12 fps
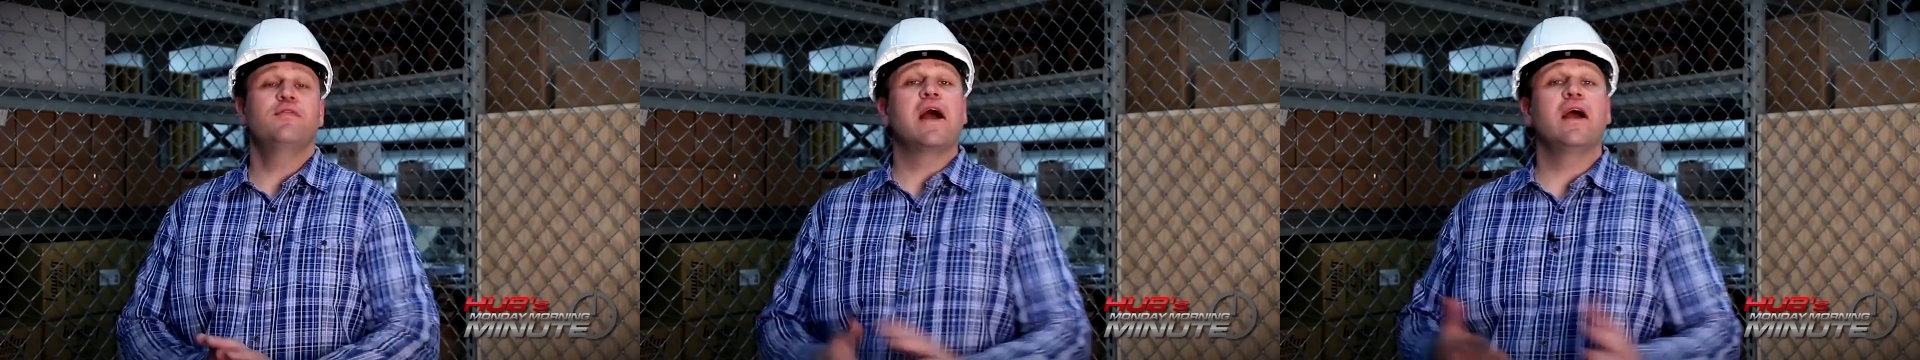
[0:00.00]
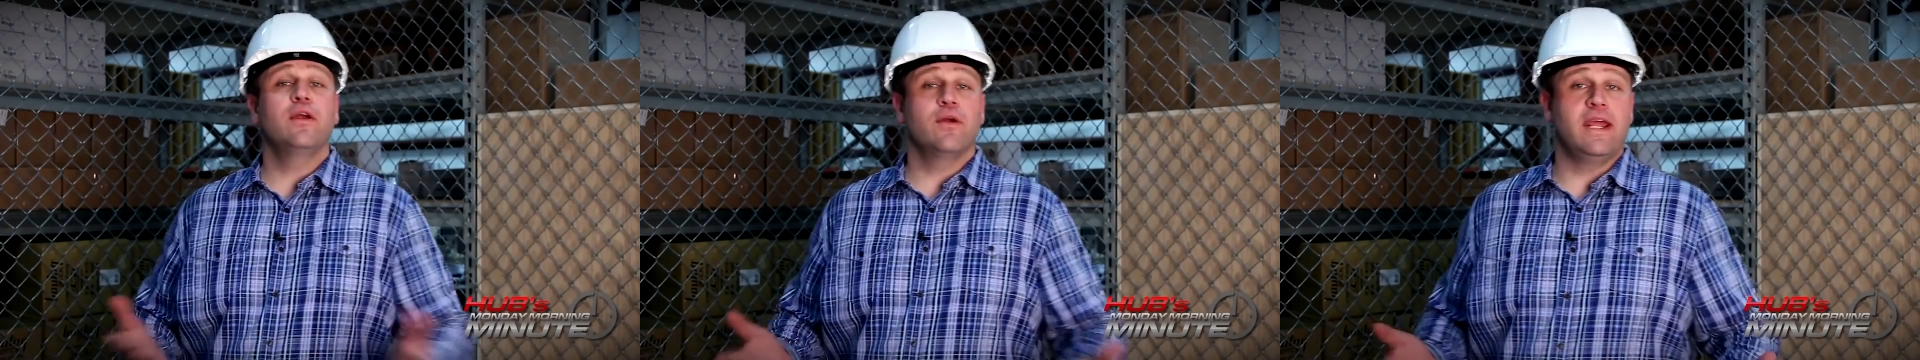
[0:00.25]
you've
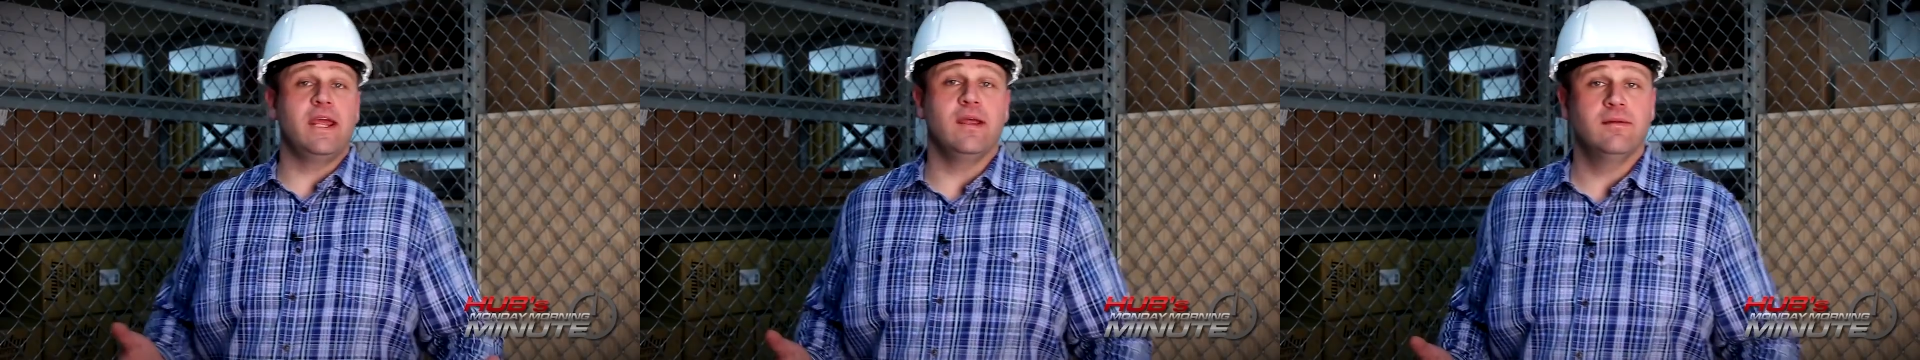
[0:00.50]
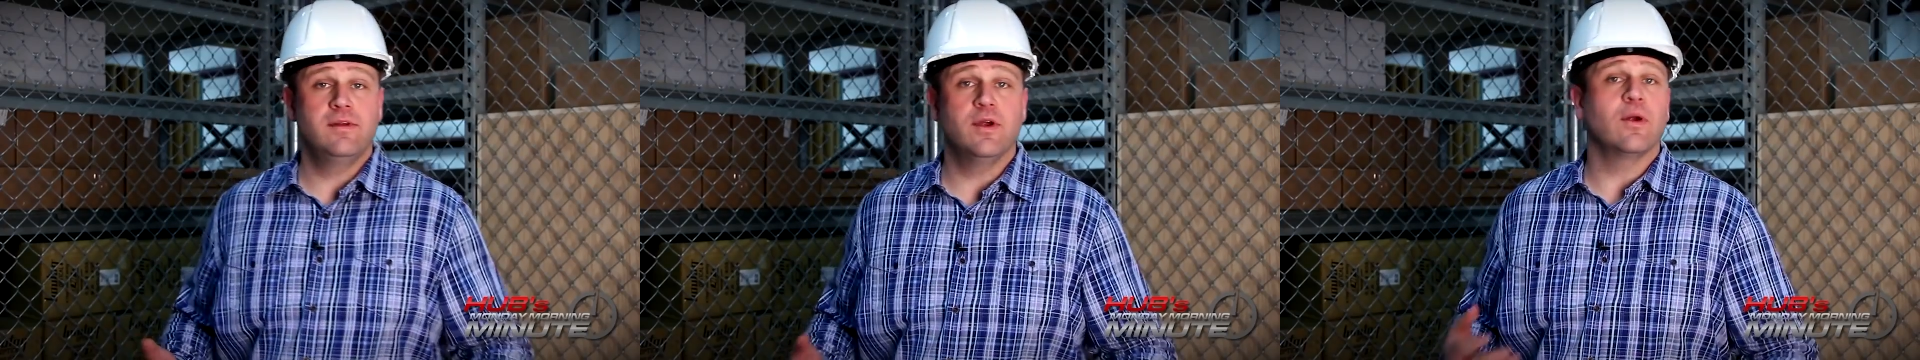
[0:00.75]
got your E,
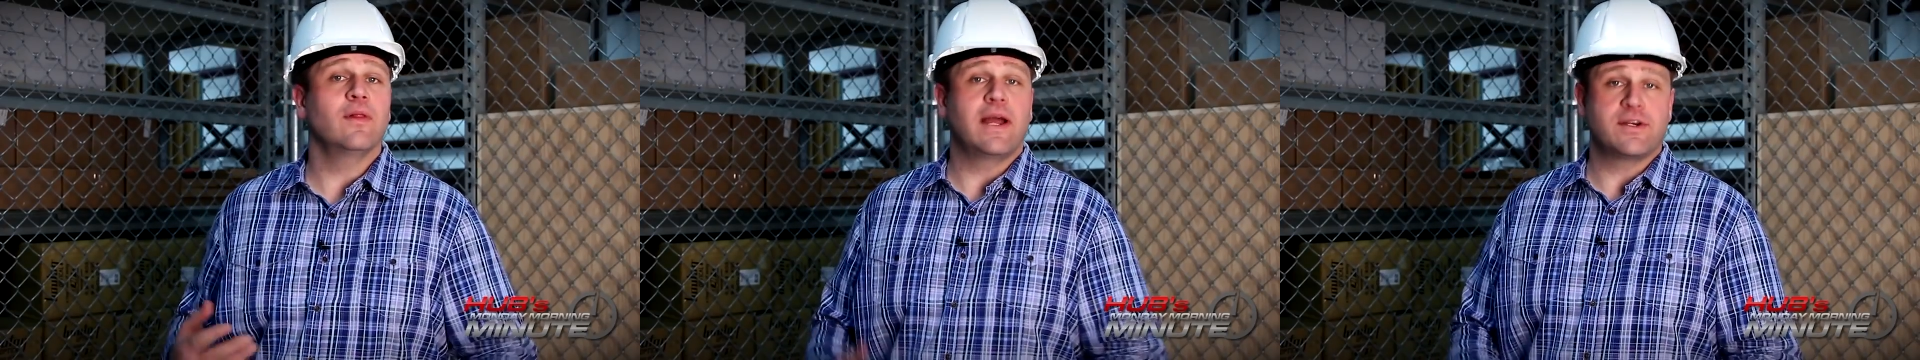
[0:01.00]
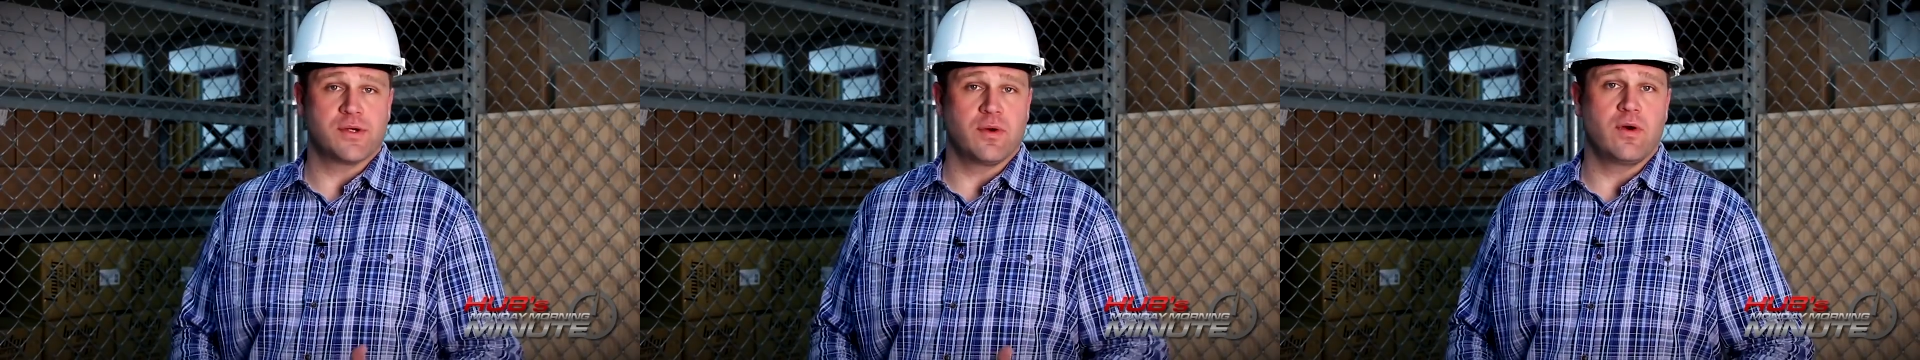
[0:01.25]
your
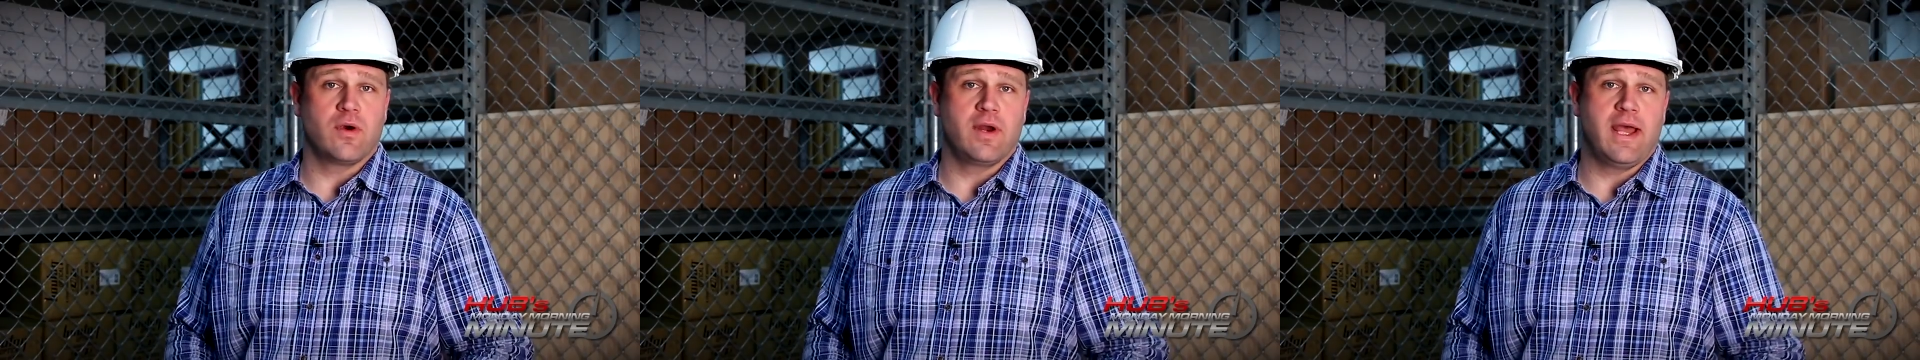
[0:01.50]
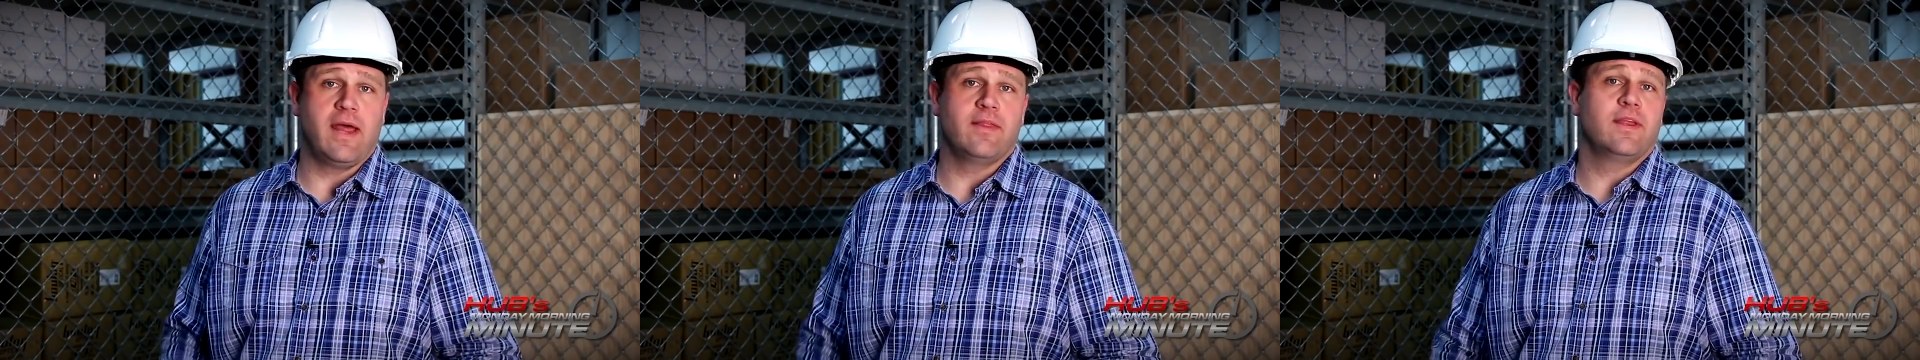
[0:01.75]
electrical hard hat.